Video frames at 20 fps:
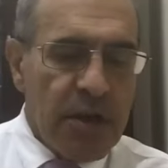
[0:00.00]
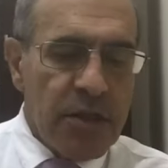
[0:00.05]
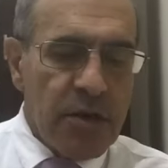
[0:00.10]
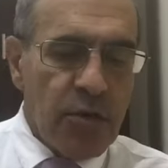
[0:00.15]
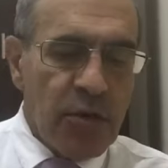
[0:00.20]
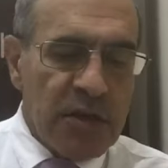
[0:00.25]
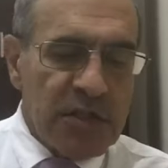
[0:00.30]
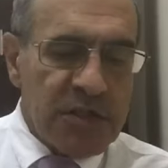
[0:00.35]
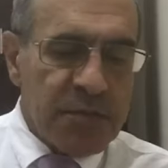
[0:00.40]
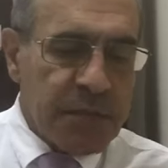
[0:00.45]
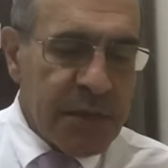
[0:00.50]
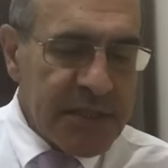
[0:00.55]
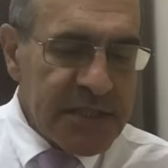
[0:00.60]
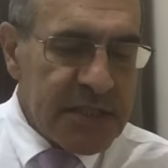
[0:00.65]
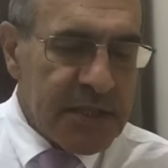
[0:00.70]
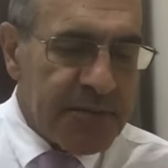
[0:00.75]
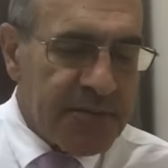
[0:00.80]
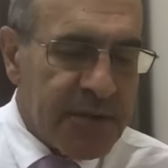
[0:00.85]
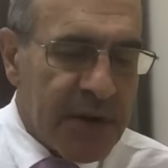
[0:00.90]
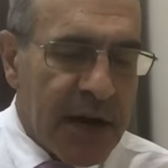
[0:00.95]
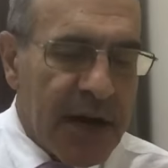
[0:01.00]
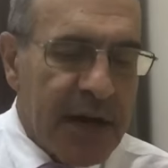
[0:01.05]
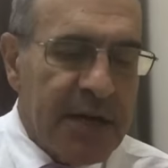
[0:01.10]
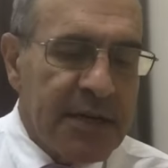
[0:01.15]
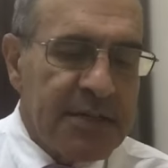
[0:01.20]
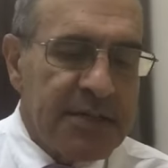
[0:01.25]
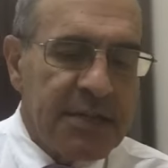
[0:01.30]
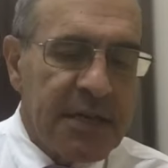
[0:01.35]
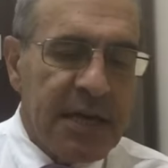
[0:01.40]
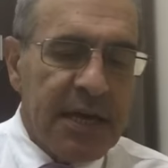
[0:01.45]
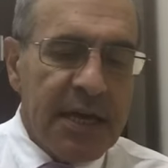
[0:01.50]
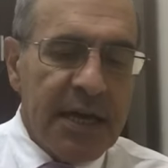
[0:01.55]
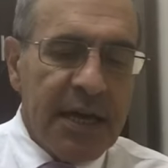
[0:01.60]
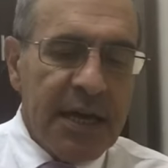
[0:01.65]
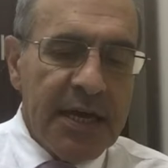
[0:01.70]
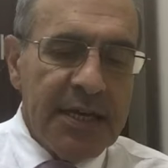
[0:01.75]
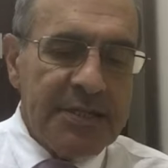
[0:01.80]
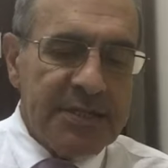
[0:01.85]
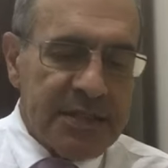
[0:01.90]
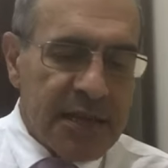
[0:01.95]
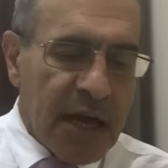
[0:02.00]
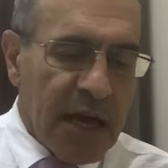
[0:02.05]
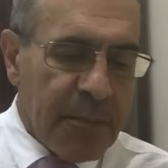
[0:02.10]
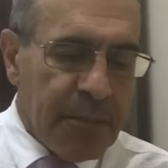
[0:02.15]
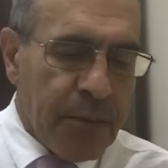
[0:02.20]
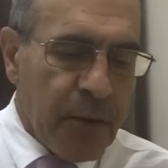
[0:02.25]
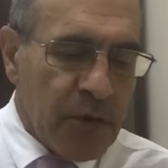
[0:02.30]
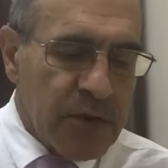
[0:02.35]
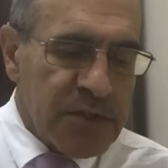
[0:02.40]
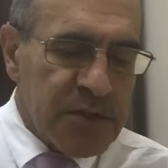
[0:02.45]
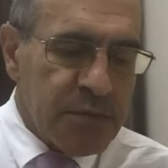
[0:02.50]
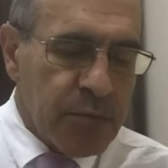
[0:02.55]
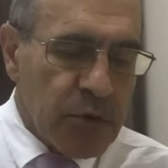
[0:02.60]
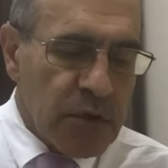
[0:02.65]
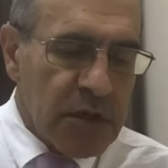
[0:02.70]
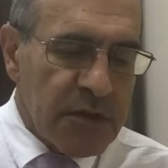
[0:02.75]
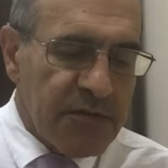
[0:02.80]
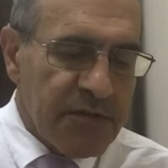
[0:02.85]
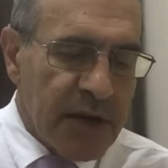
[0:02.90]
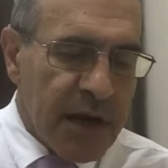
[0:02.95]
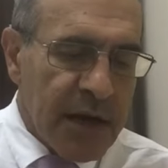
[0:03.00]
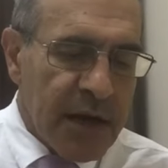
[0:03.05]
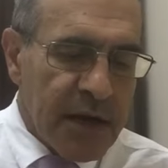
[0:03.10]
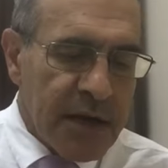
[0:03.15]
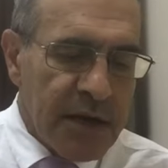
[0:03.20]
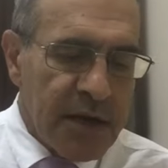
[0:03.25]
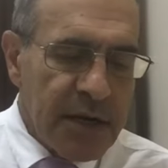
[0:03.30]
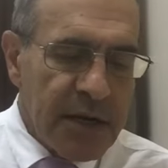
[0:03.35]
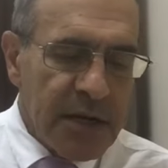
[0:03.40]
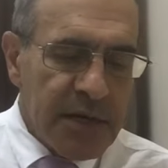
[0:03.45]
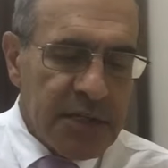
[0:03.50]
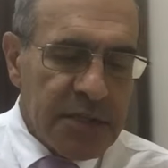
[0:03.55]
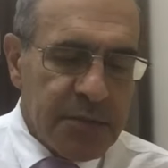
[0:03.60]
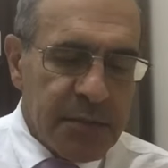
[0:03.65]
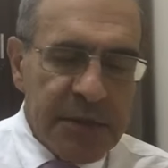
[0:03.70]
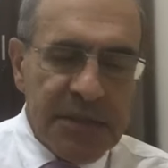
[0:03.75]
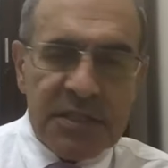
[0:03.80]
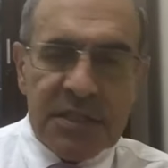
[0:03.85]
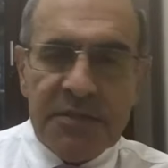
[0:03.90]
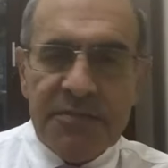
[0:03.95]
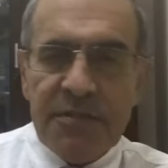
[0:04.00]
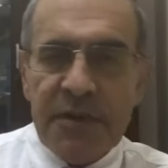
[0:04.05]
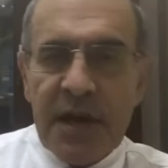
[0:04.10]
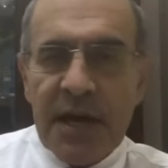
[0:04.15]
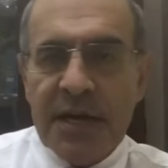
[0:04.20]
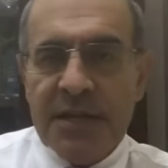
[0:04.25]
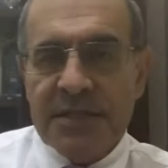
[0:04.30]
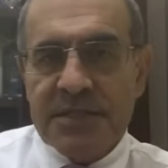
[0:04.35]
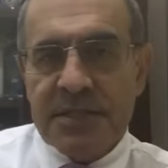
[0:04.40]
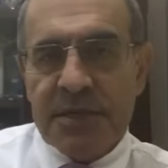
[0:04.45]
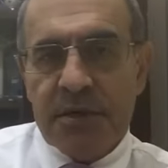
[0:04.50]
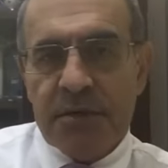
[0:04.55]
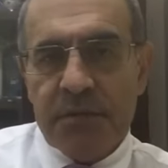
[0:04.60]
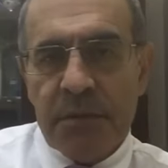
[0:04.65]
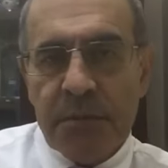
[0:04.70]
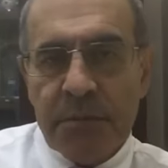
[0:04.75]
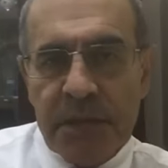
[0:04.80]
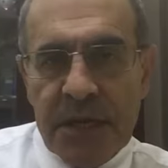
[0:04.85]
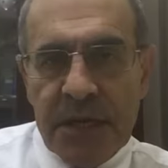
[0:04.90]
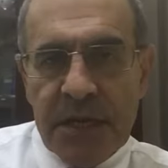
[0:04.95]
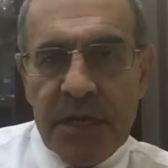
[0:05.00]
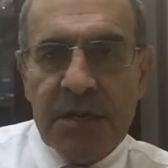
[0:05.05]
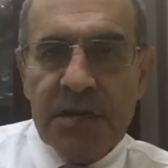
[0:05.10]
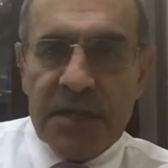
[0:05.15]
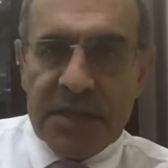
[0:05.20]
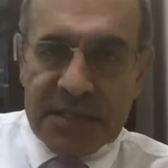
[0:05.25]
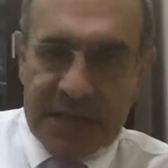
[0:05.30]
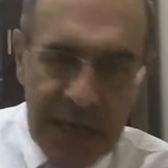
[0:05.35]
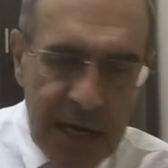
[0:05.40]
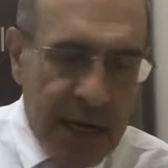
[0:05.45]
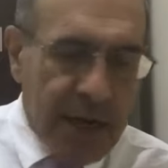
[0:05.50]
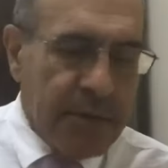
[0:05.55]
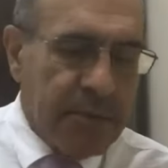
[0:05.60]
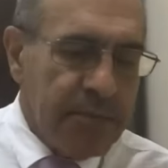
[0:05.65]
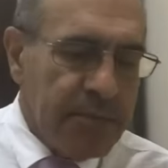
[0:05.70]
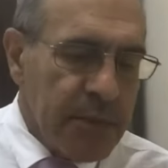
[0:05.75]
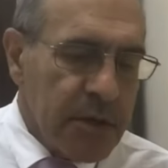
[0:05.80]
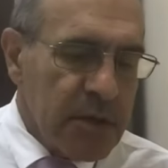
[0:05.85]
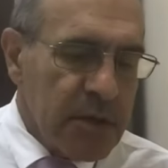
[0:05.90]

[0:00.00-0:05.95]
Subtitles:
The word specified is a post modifier, specified meaning the time.